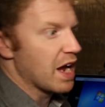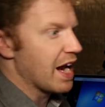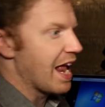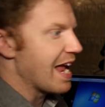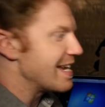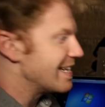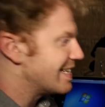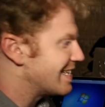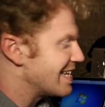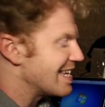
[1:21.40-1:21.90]
an
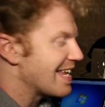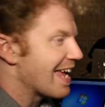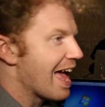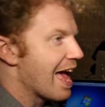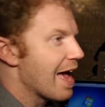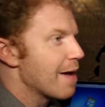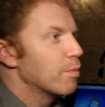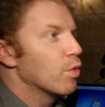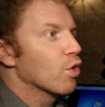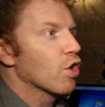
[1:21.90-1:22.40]

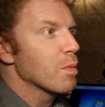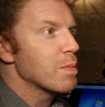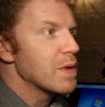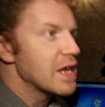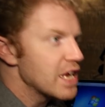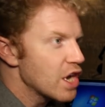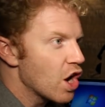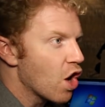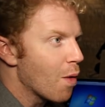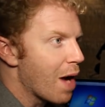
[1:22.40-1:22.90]
ATM or a
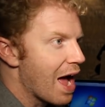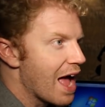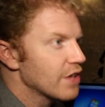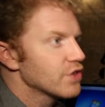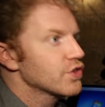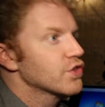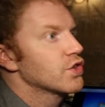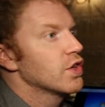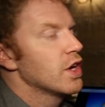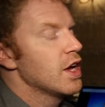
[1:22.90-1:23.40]

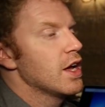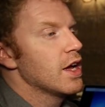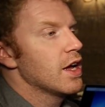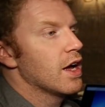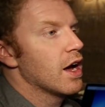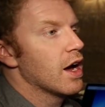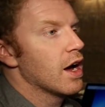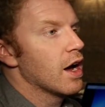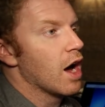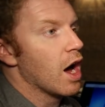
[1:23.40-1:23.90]
POS,
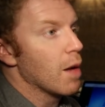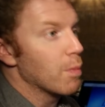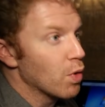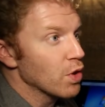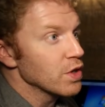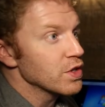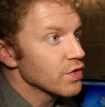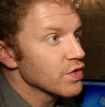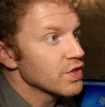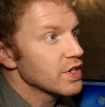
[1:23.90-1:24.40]
uh, a
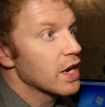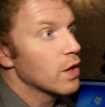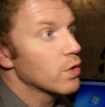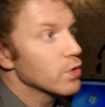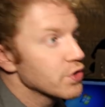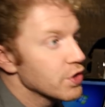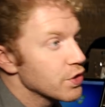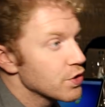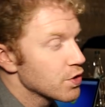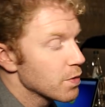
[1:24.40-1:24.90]
point of sale
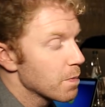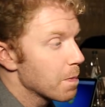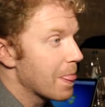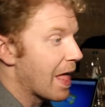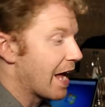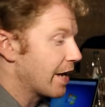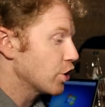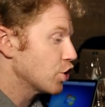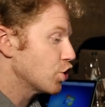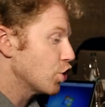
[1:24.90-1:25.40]
system at a